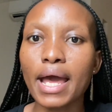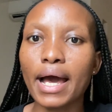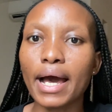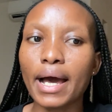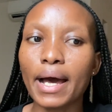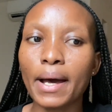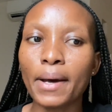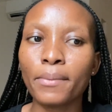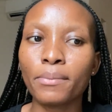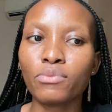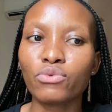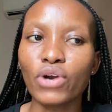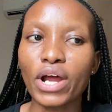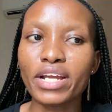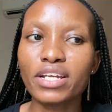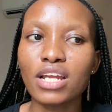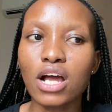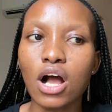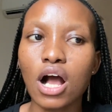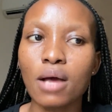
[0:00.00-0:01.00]

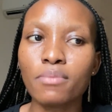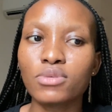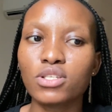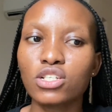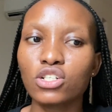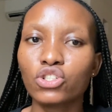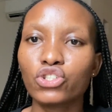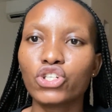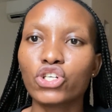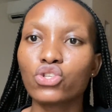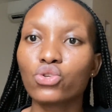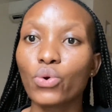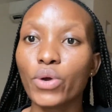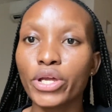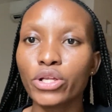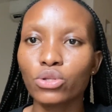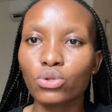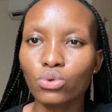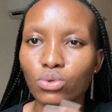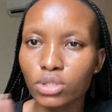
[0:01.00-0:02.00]
Right now I'm still just
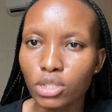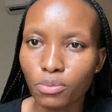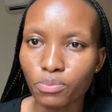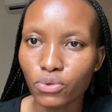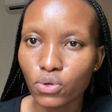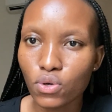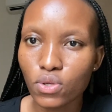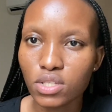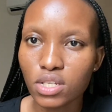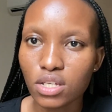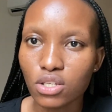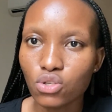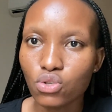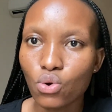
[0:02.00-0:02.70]
going through the process.